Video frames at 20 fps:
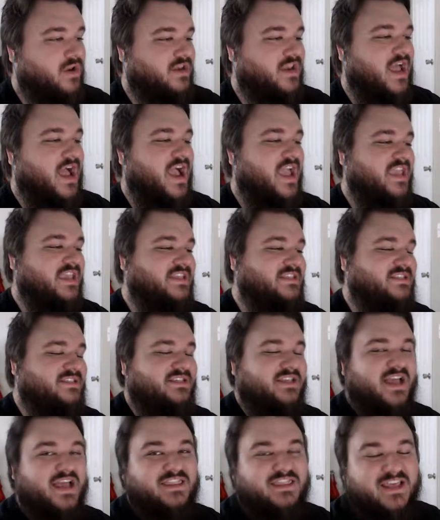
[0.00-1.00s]

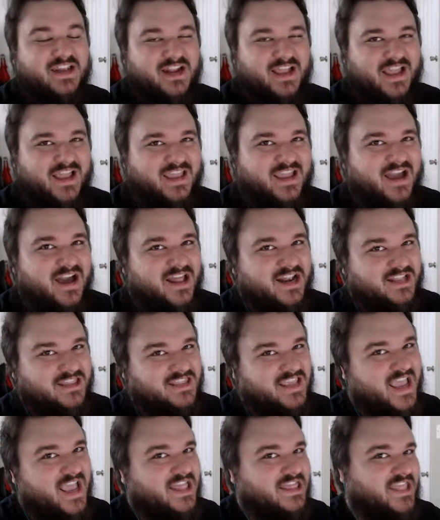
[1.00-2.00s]
Nice. I thought I got caught at
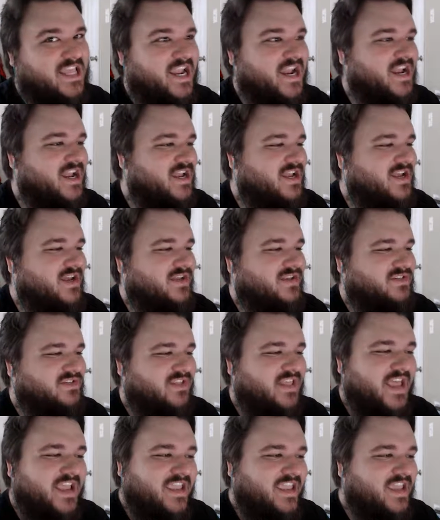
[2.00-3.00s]
the end there.
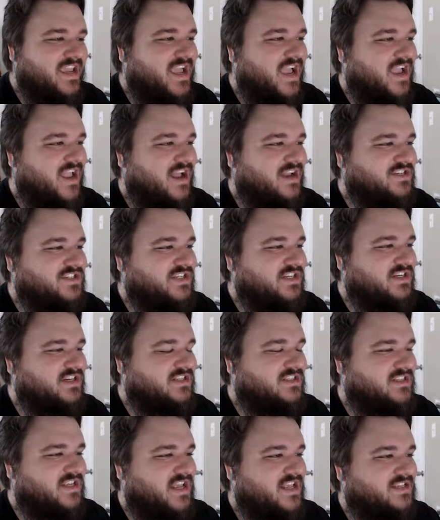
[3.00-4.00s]
So that got caught cheating
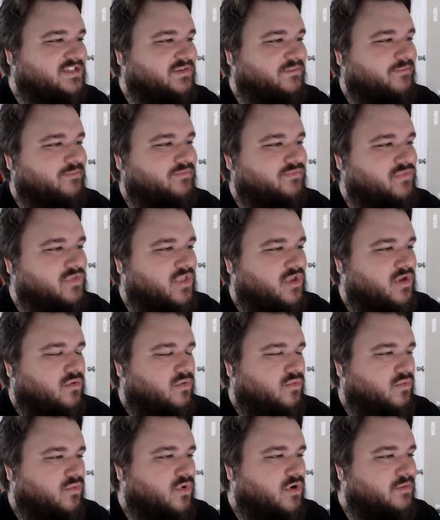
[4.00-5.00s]
on the test.
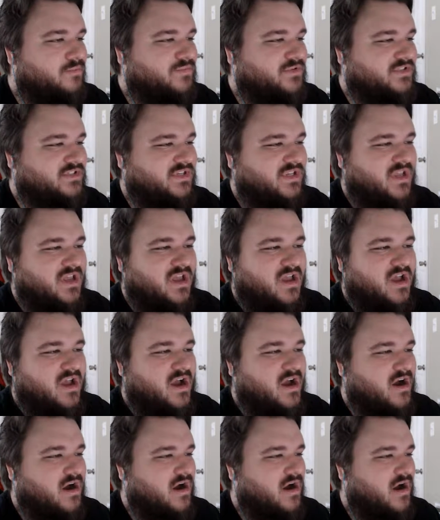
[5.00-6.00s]
Whoops.
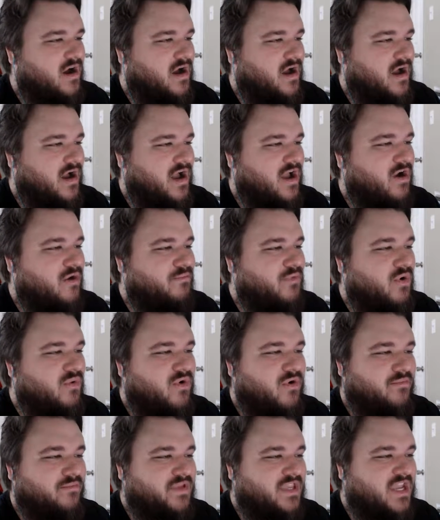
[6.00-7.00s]
I hope I
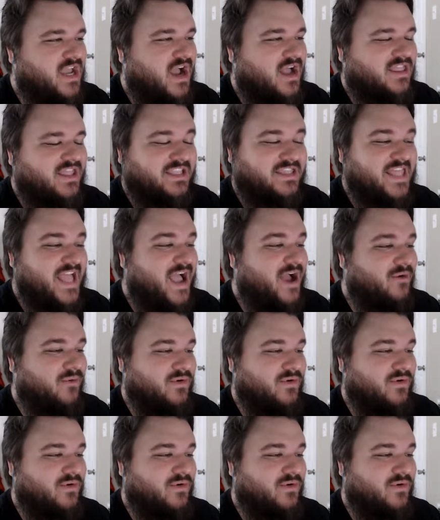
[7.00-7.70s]
won't be caught like that